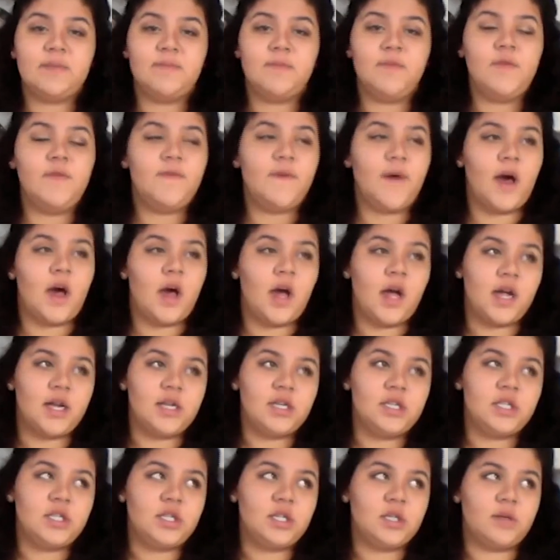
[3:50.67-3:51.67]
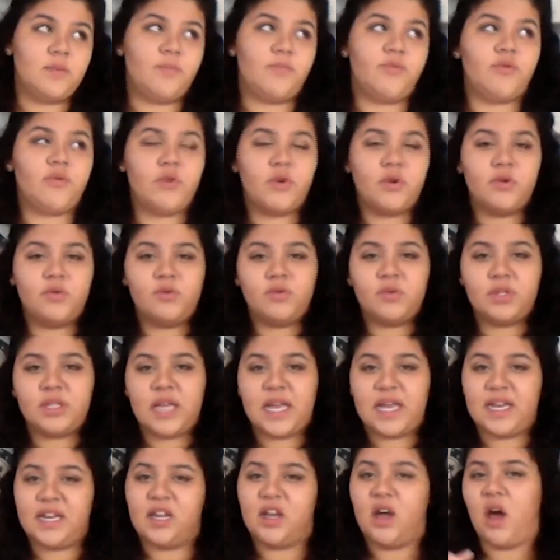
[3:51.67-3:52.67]
move on to the pros
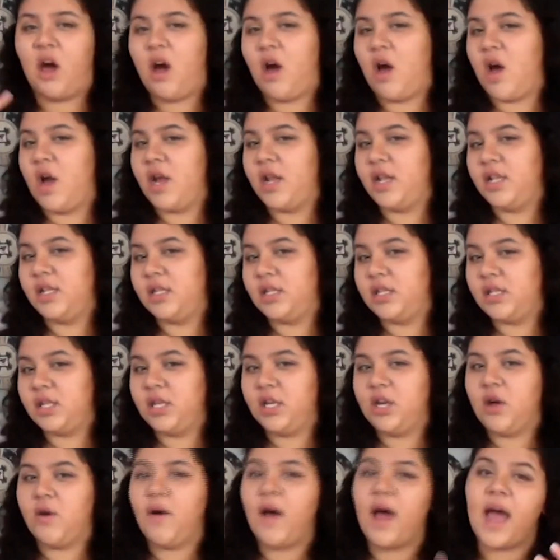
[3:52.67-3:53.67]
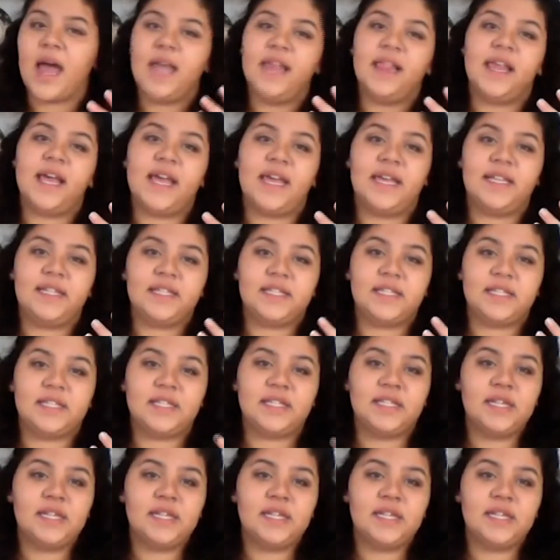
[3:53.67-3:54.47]
and cons, you know, highlights